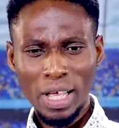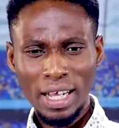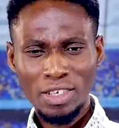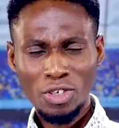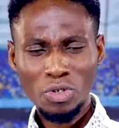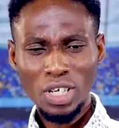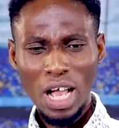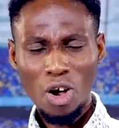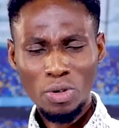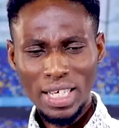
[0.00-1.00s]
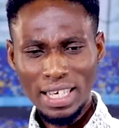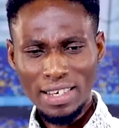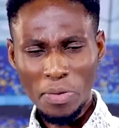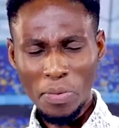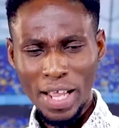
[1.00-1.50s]
And Solskjaer always
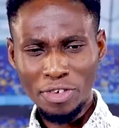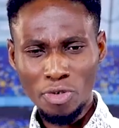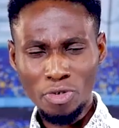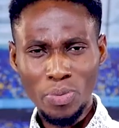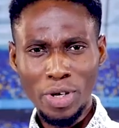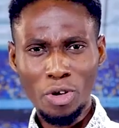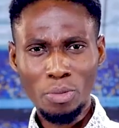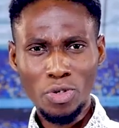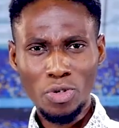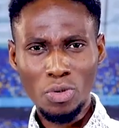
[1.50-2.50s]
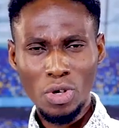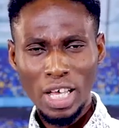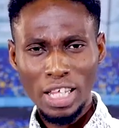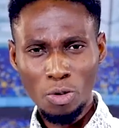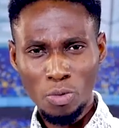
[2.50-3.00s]
hit the right notes when it comes to
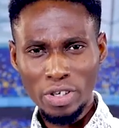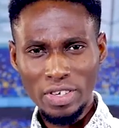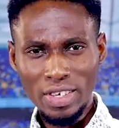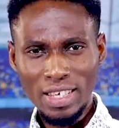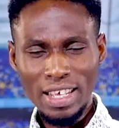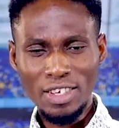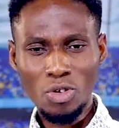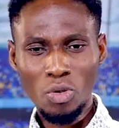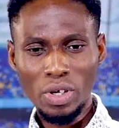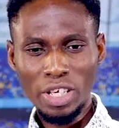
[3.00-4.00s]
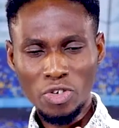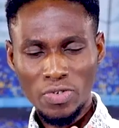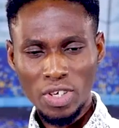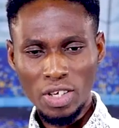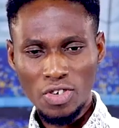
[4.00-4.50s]
the words he says, you know,
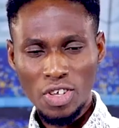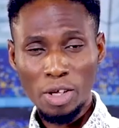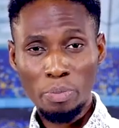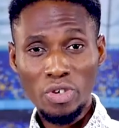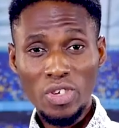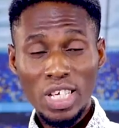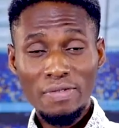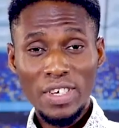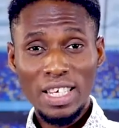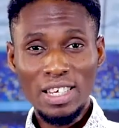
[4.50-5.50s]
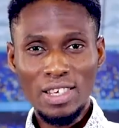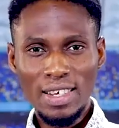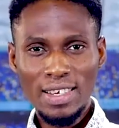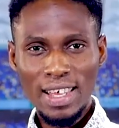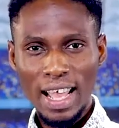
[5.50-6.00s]
instilling positivity into
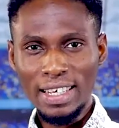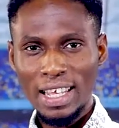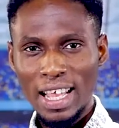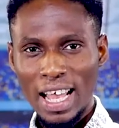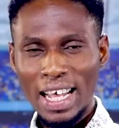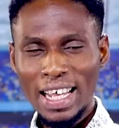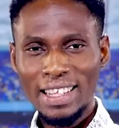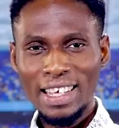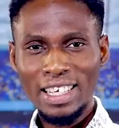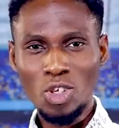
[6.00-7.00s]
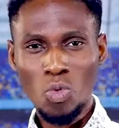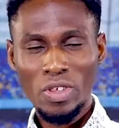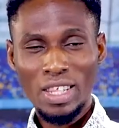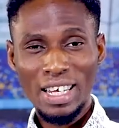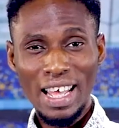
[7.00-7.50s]
the side. And I think it's
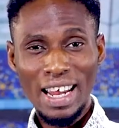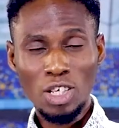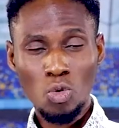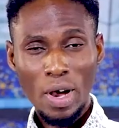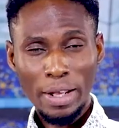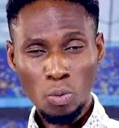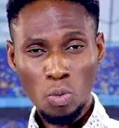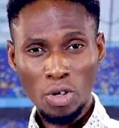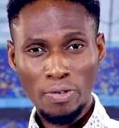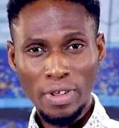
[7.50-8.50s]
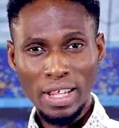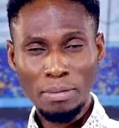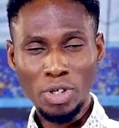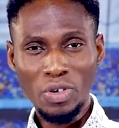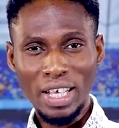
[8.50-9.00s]
one thing that has quite worked for
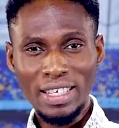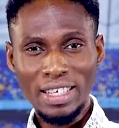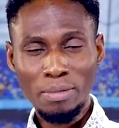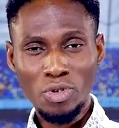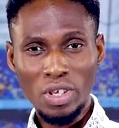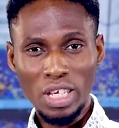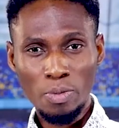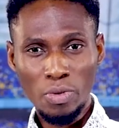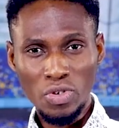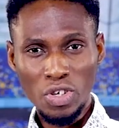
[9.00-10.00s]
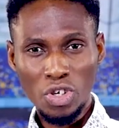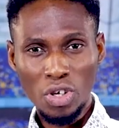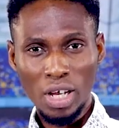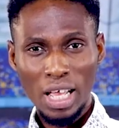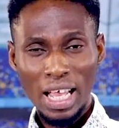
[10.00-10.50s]
them, you know, getting them to this
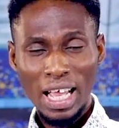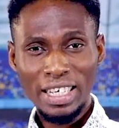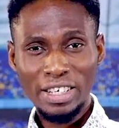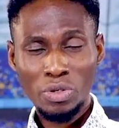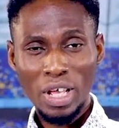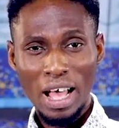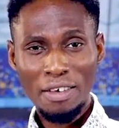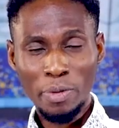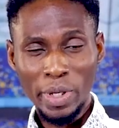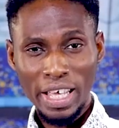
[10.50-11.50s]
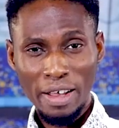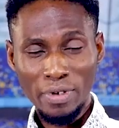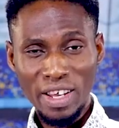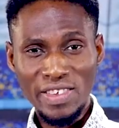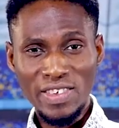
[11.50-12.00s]
position. And Chelsea have to be
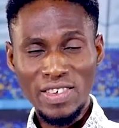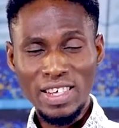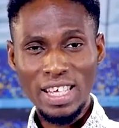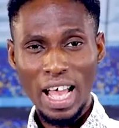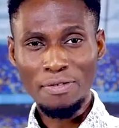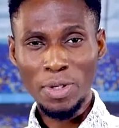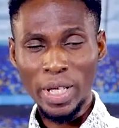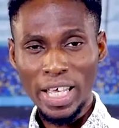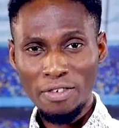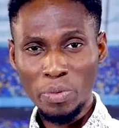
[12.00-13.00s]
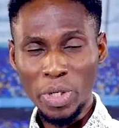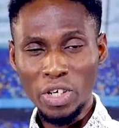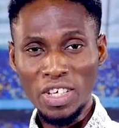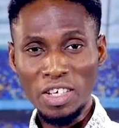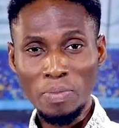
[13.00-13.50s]
careful, Leicester City have to be careful,
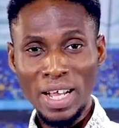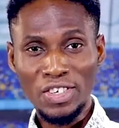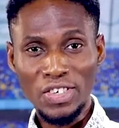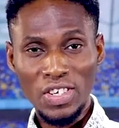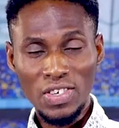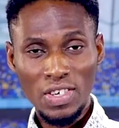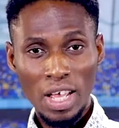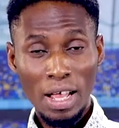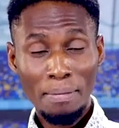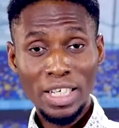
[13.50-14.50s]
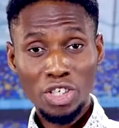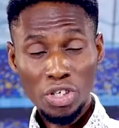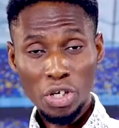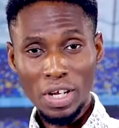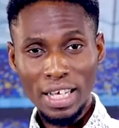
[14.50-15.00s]
because there's
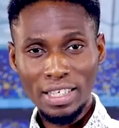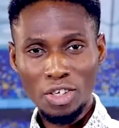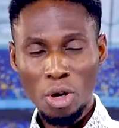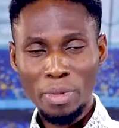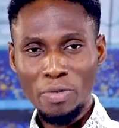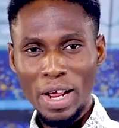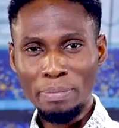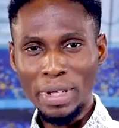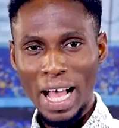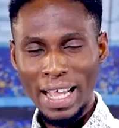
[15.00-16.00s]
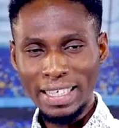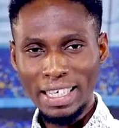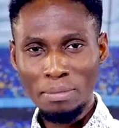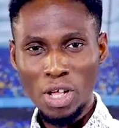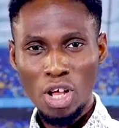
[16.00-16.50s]
Manchester United coming right behind
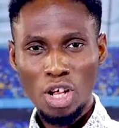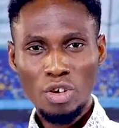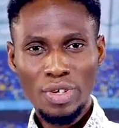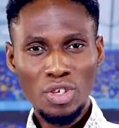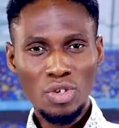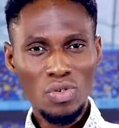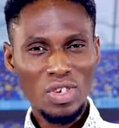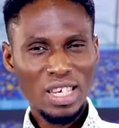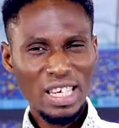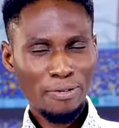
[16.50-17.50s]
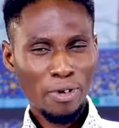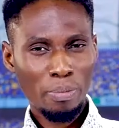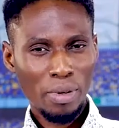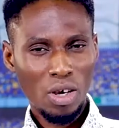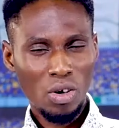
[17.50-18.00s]
them, looking to sniff
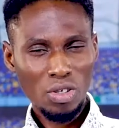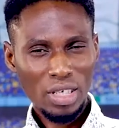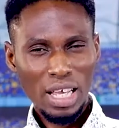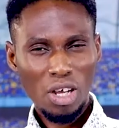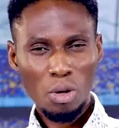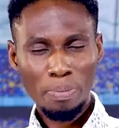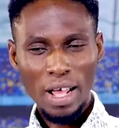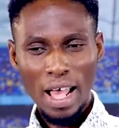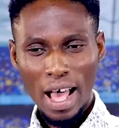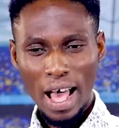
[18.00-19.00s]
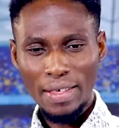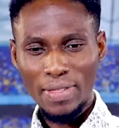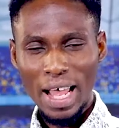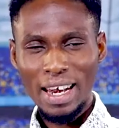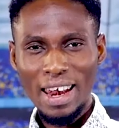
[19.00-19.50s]
up or take up
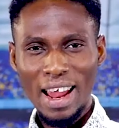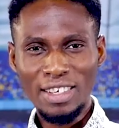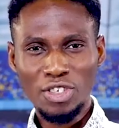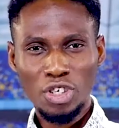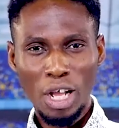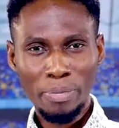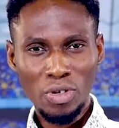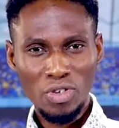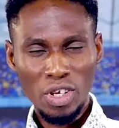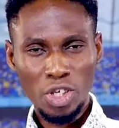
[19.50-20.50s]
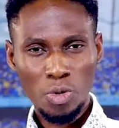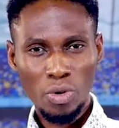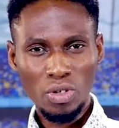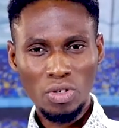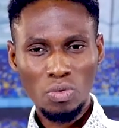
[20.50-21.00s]
that last Champions League
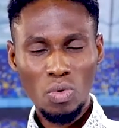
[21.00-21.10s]
spot.